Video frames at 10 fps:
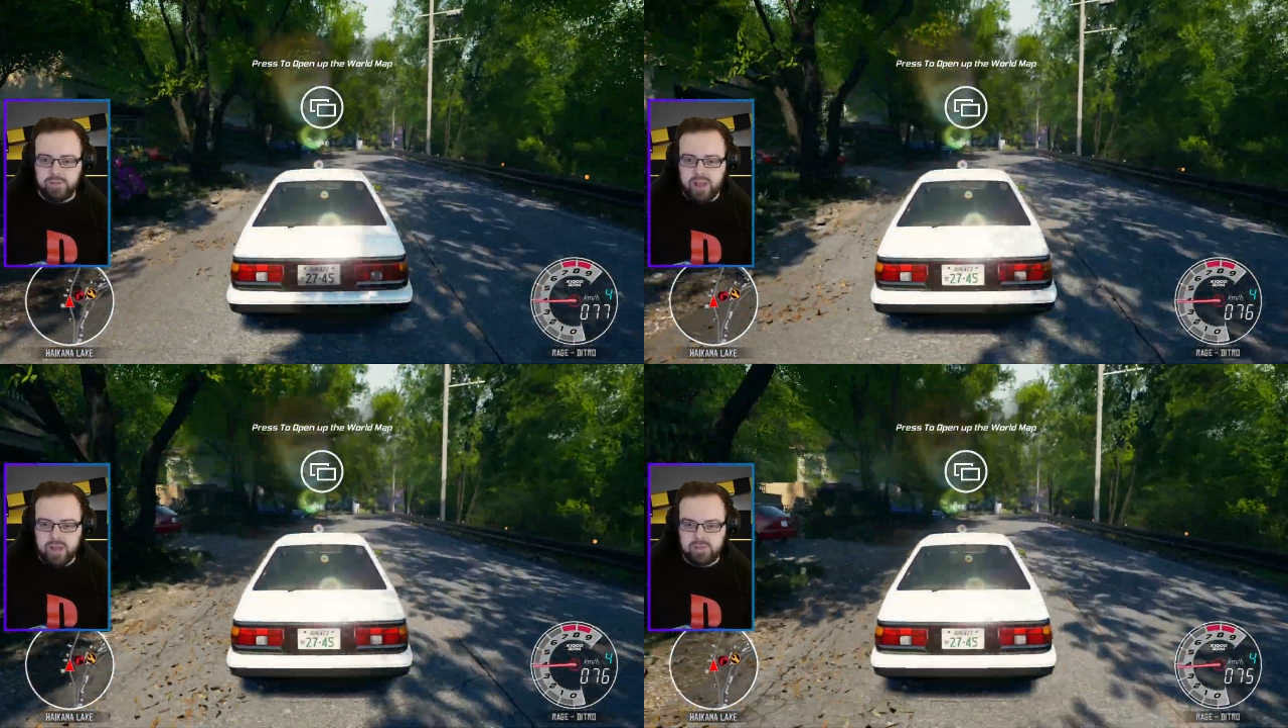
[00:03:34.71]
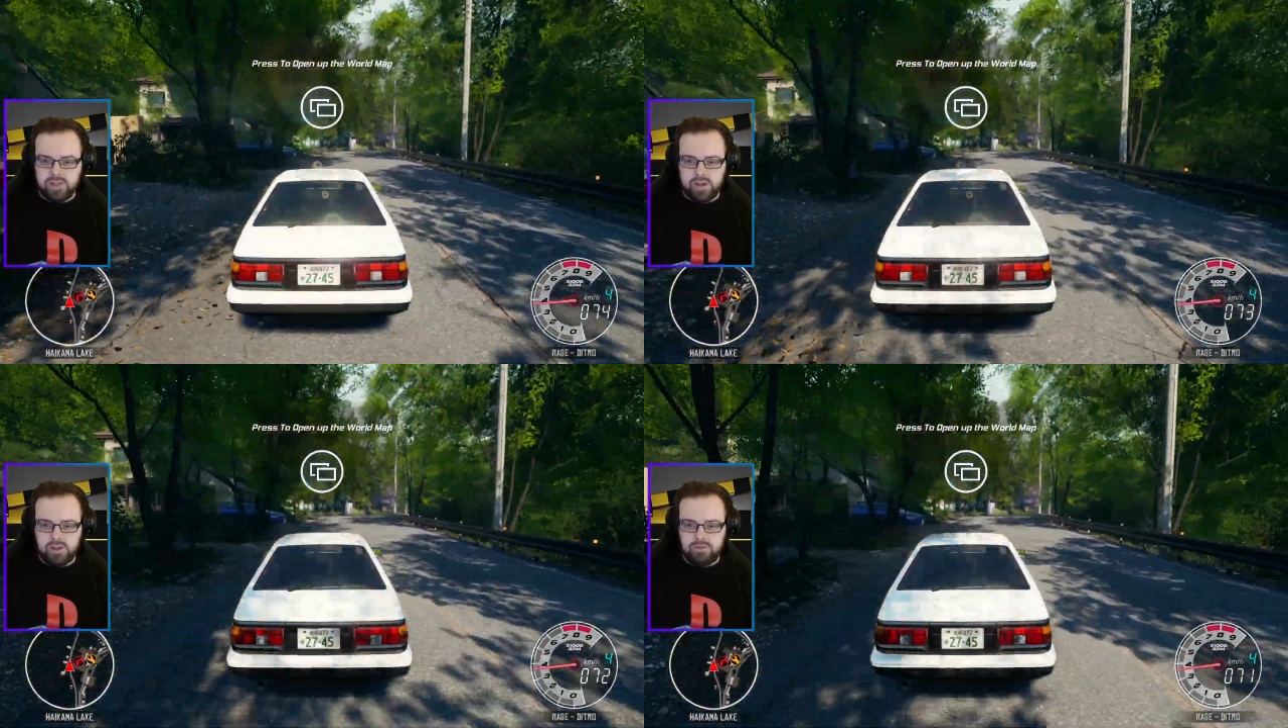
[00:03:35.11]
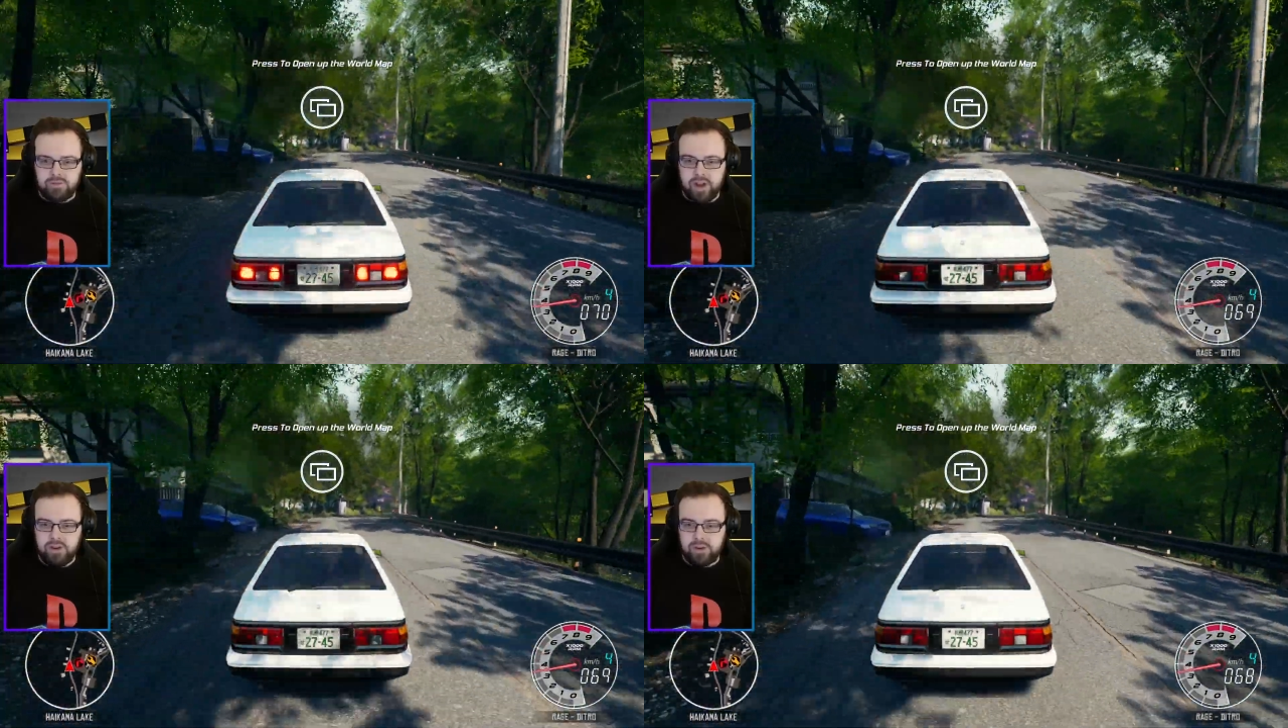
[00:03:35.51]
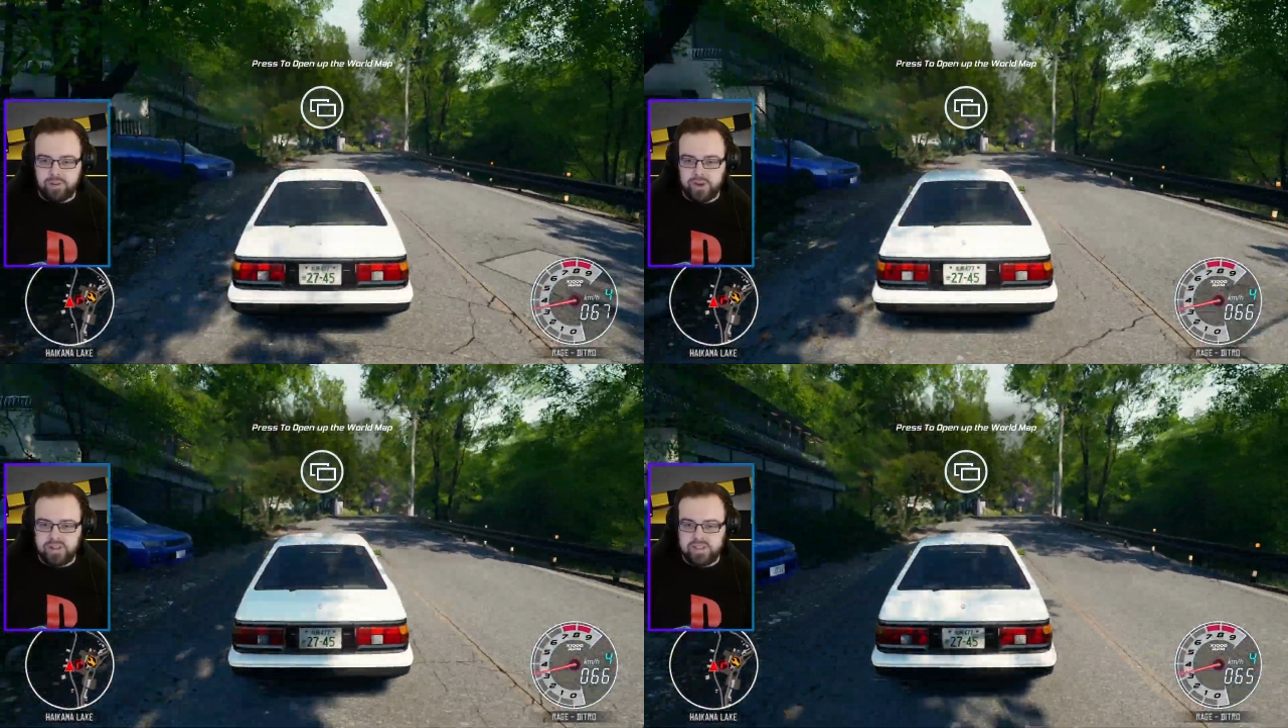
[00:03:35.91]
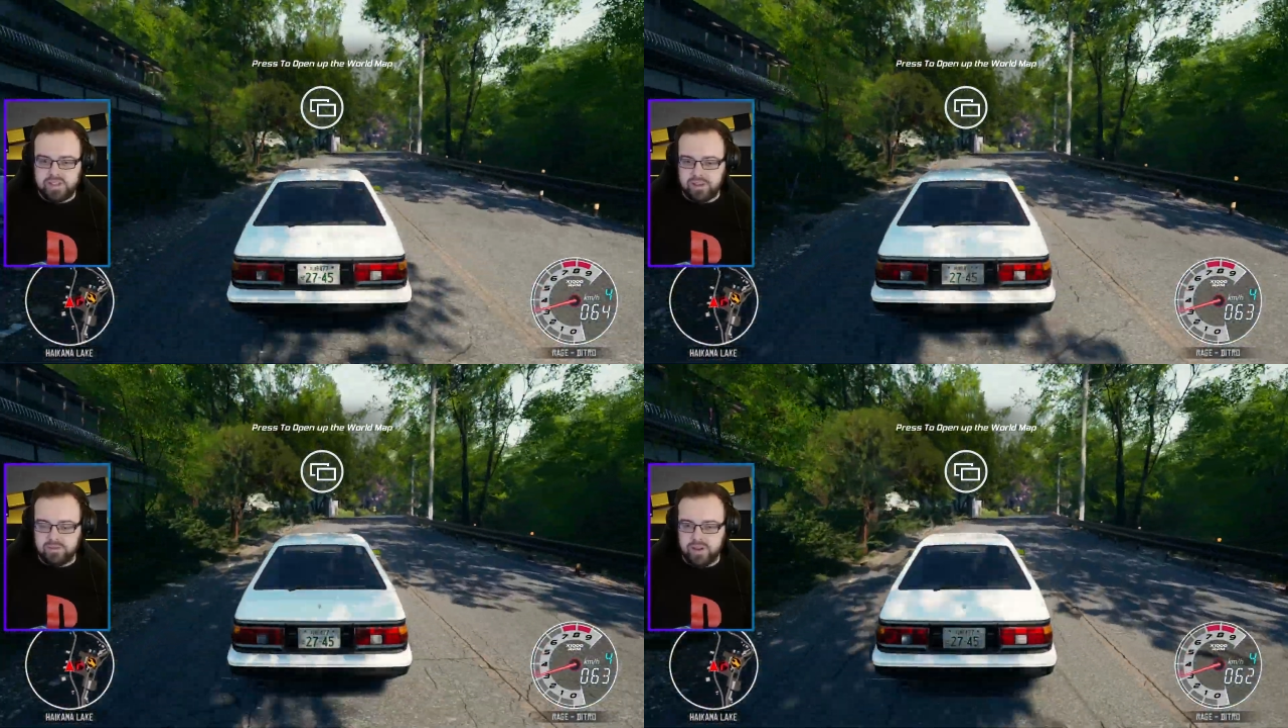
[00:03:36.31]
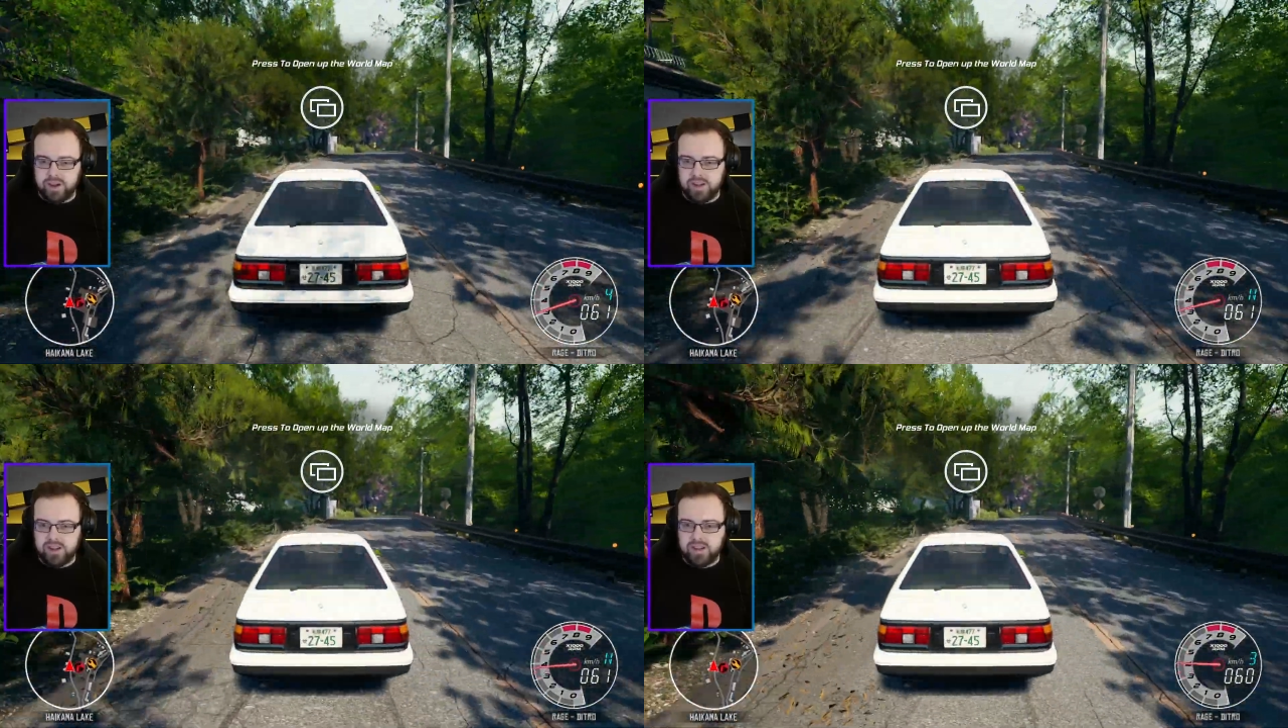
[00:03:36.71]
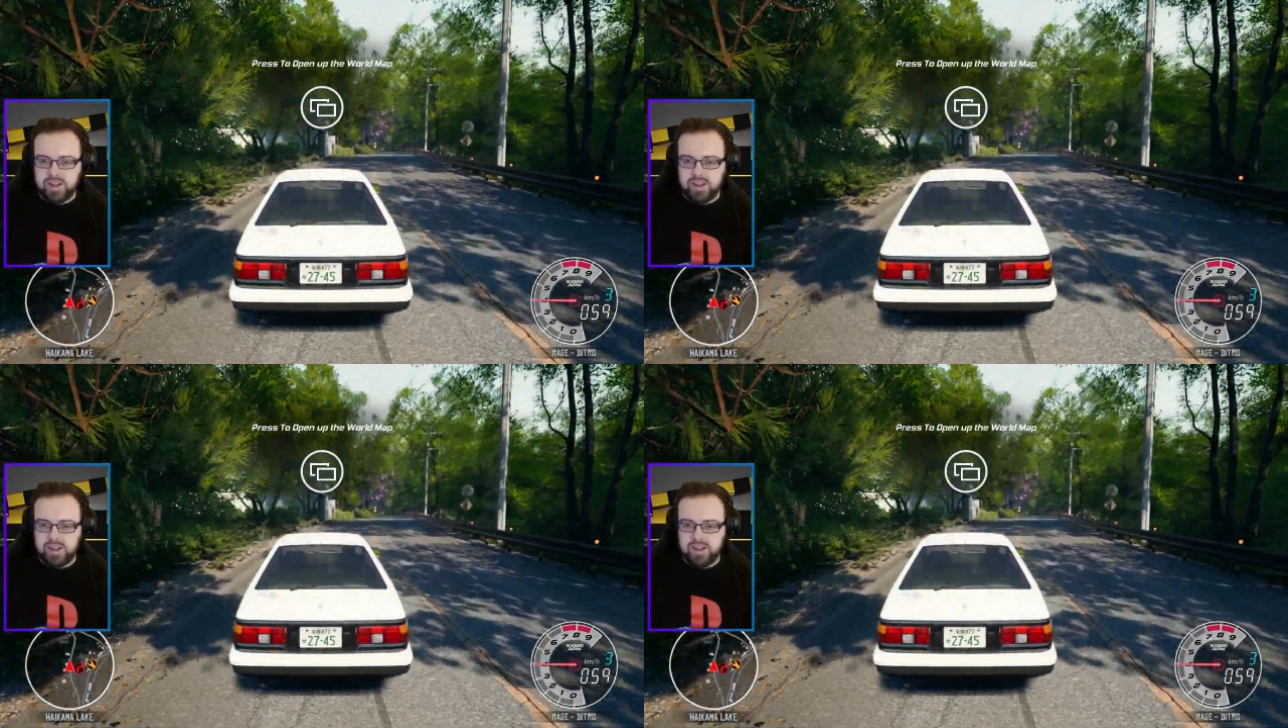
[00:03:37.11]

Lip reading: The game is looking very pretty so far.